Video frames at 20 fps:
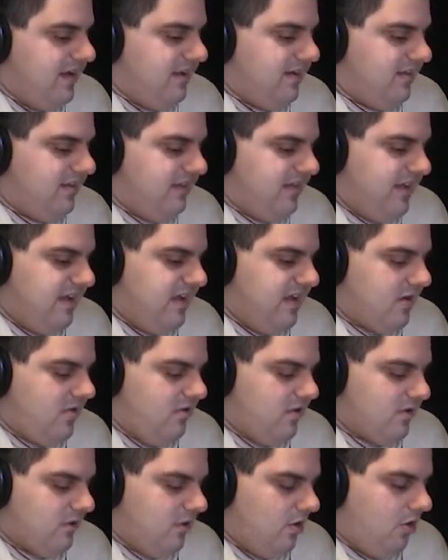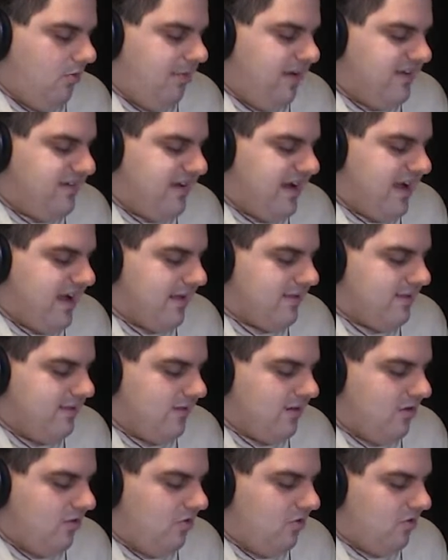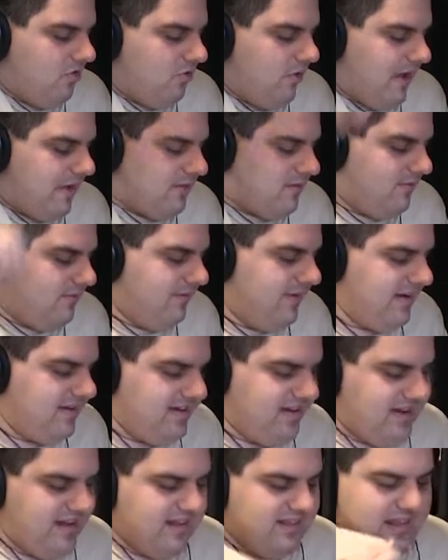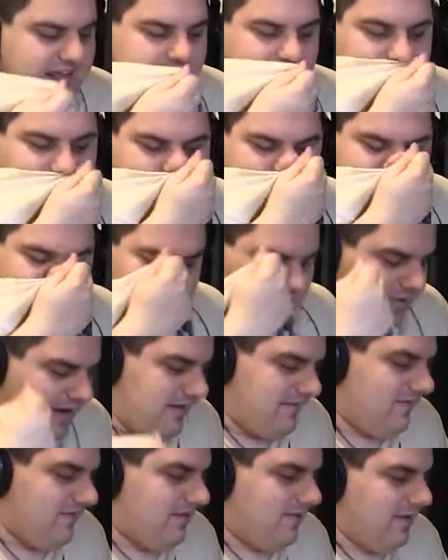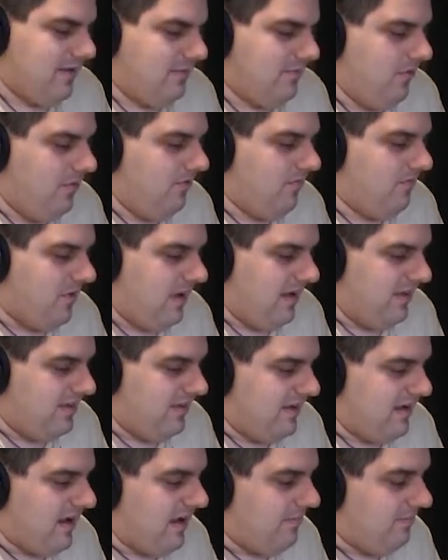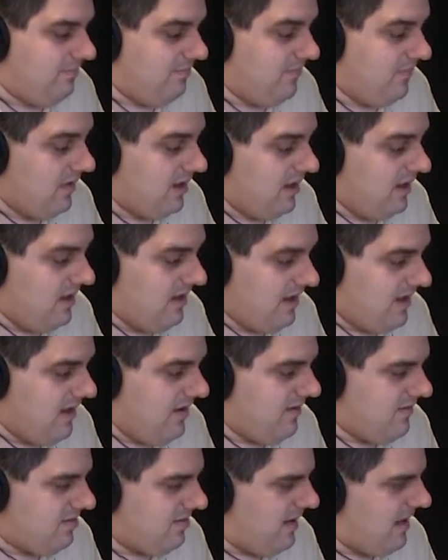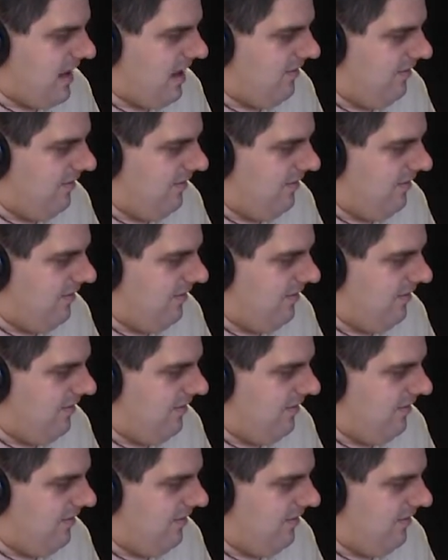in the league. Of course, Obie Jackson going to Western Michigan. That's an um, interesting move right there. I'm curious to see